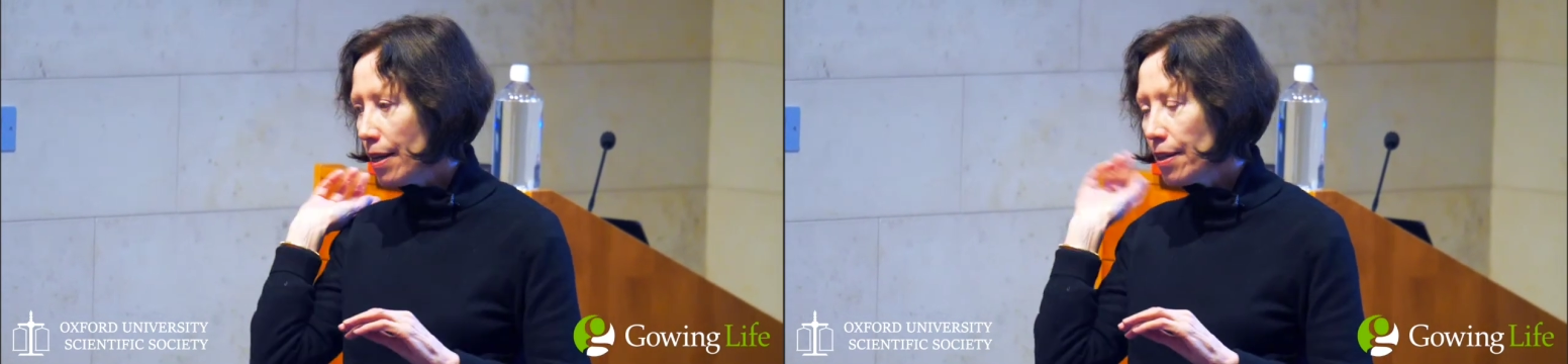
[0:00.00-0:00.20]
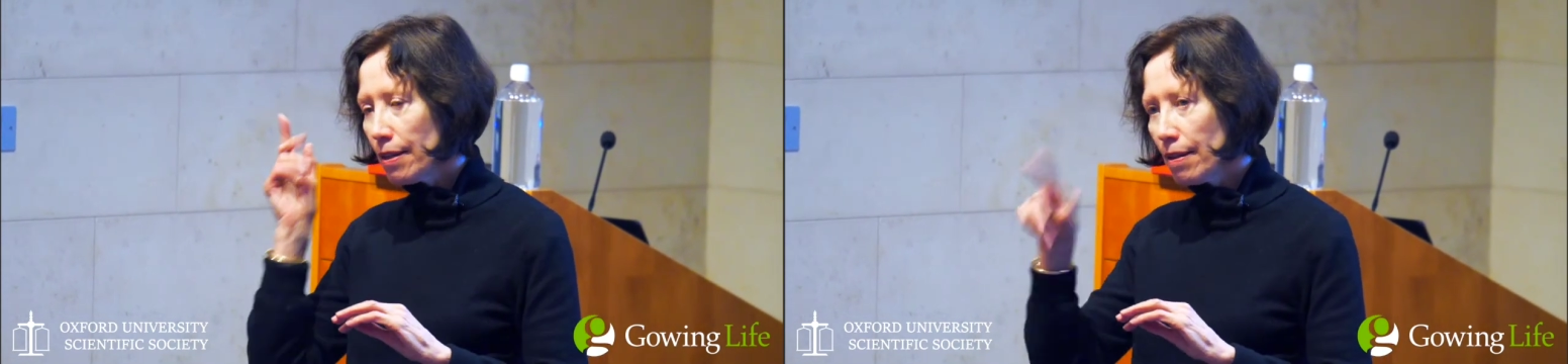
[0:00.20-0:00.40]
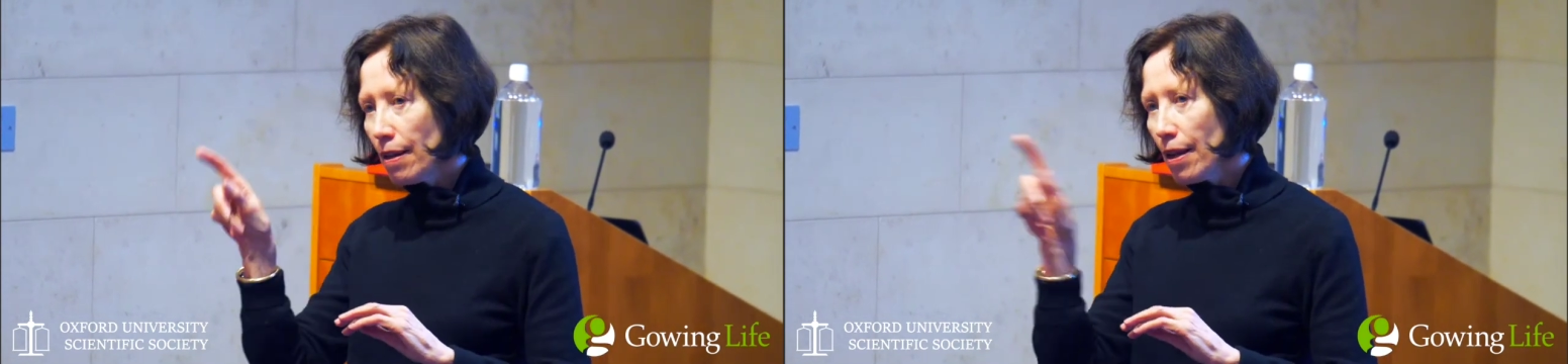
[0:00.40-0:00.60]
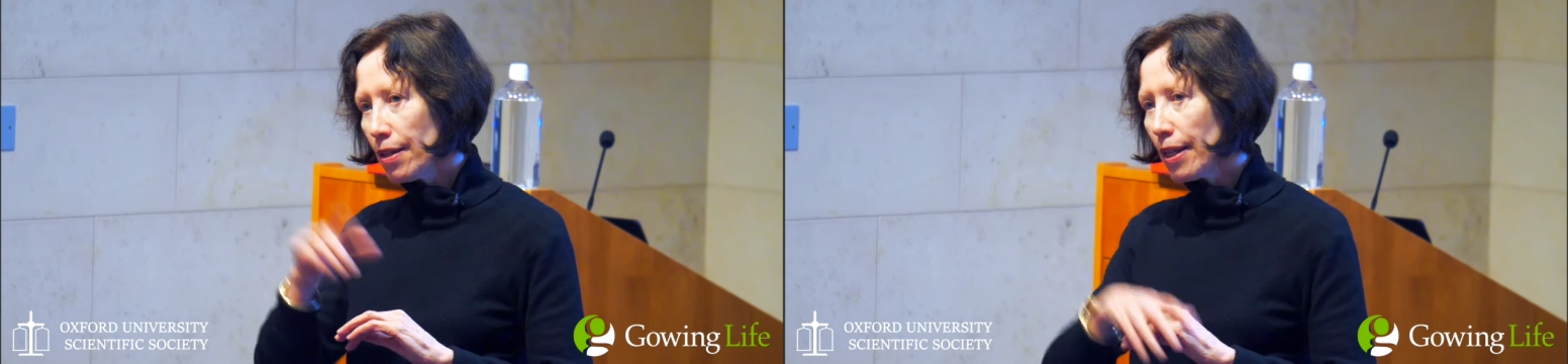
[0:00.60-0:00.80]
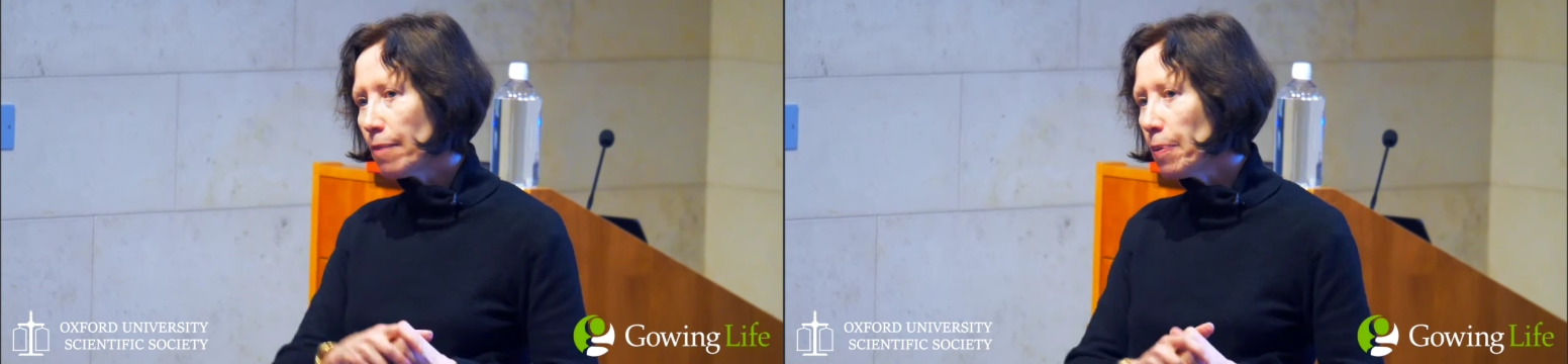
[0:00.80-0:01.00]
the,
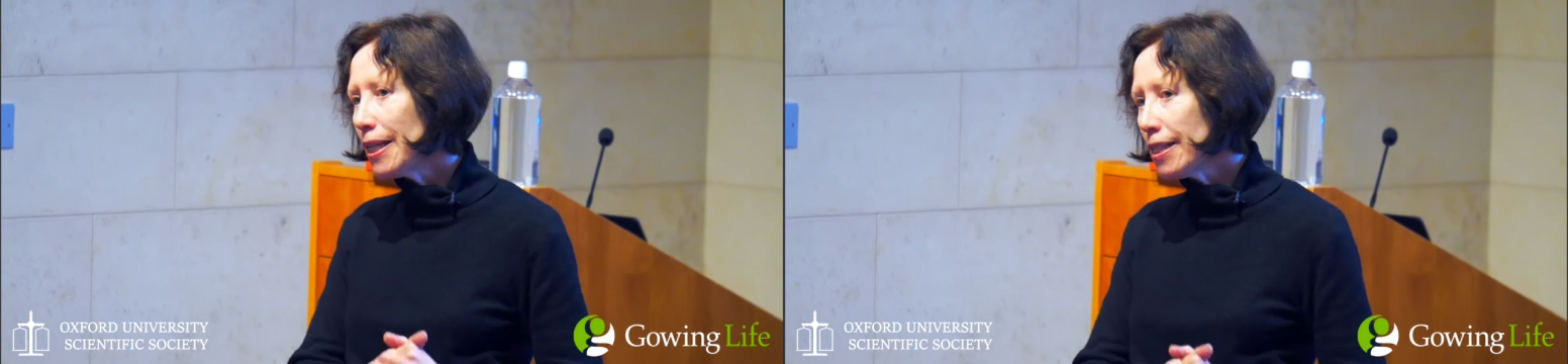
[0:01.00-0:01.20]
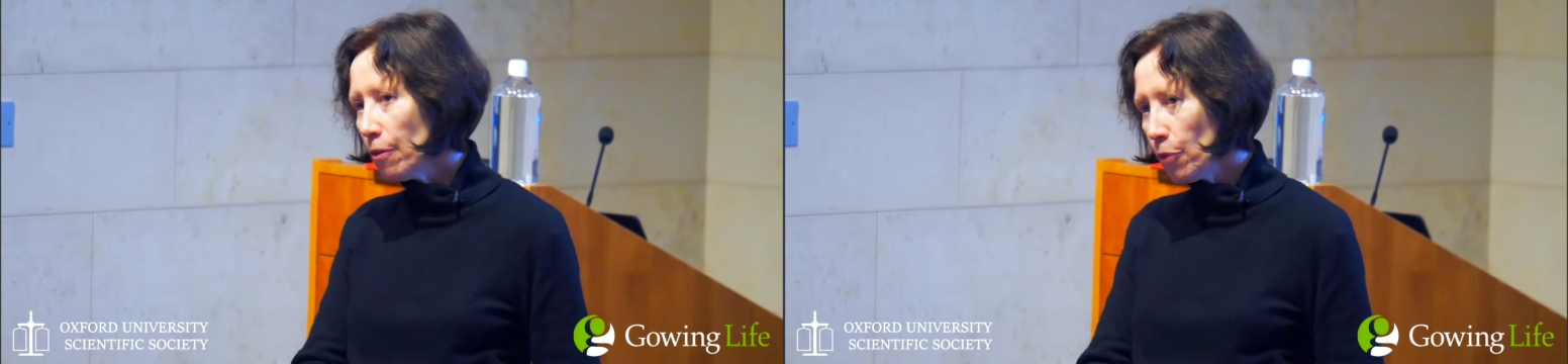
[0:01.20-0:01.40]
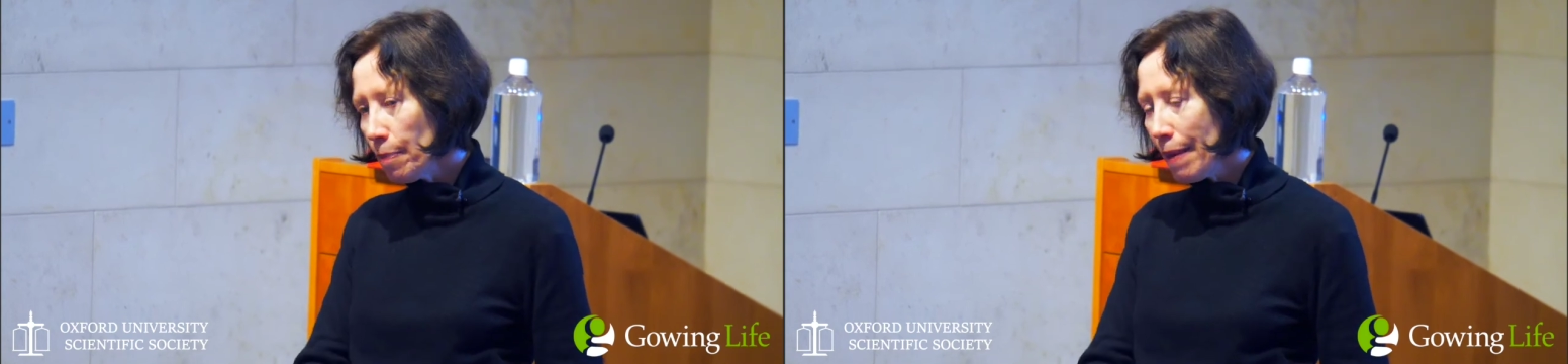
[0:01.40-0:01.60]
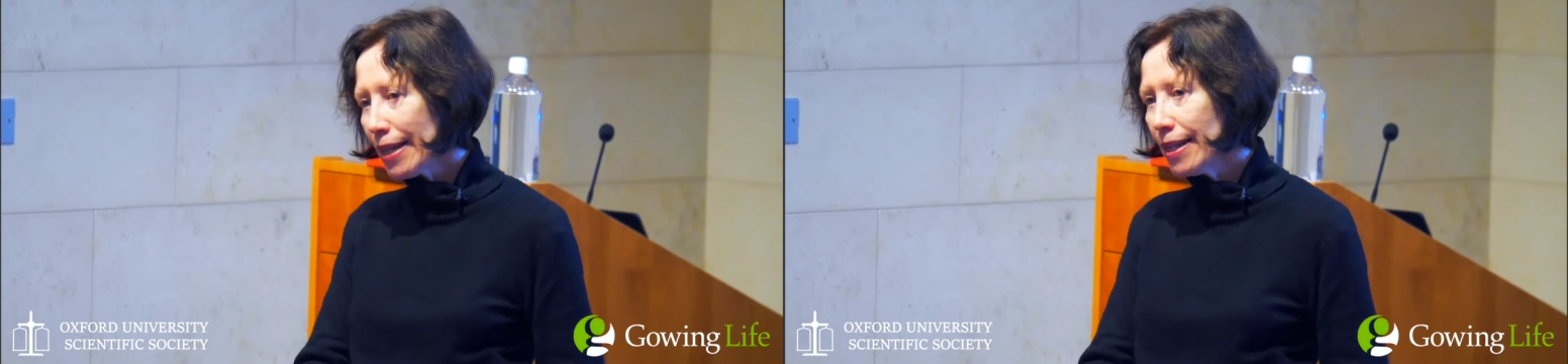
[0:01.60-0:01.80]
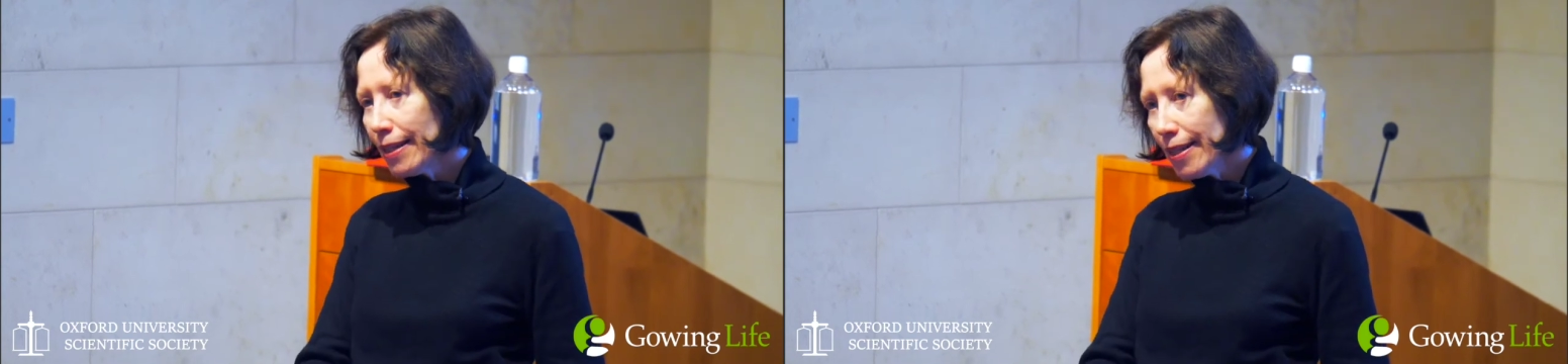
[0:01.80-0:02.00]
the place that we're making